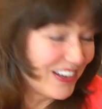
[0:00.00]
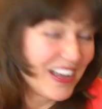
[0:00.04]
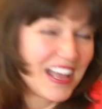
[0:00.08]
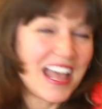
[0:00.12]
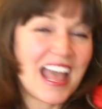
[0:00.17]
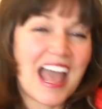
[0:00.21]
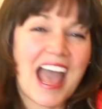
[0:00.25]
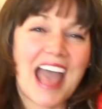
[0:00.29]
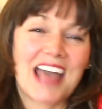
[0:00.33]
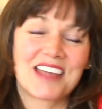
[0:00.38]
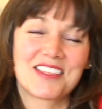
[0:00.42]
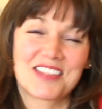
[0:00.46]
you.
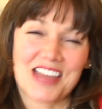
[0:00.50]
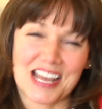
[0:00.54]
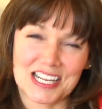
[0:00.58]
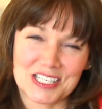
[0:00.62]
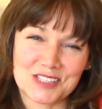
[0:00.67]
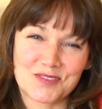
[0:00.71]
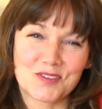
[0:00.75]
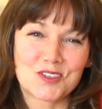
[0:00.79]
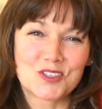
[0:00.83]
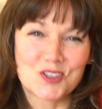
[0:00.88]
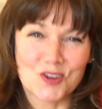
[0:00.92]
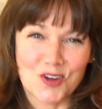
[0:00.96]
And
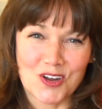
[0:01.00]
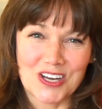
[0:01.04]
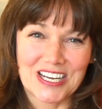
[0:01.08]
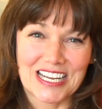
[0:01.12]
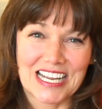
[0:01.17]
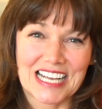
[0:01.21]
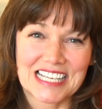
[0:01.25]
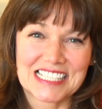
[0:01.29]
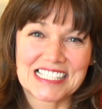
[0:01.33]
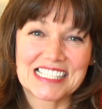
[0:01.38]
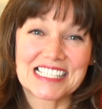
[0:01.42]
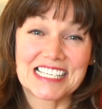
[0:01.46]
thanks for
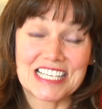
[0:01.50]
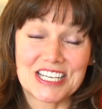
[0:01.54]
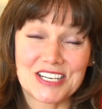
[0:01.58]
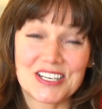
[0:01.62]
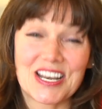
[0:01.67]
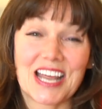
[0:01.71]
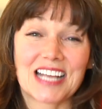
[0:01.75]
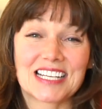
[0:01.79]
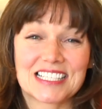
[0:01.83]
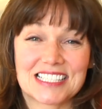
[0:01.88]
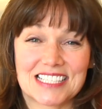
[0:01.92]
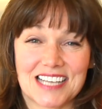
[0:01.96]
joining us. See
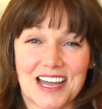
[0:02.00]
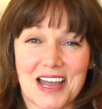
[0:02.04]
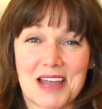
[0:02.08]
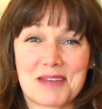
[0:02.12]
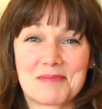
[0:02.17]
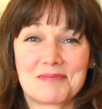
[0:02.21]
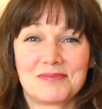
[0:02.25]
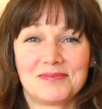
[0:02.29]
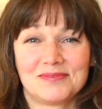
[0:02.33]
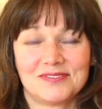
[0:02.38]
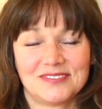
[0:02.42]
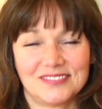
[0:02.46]
you next
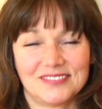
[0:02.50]
time.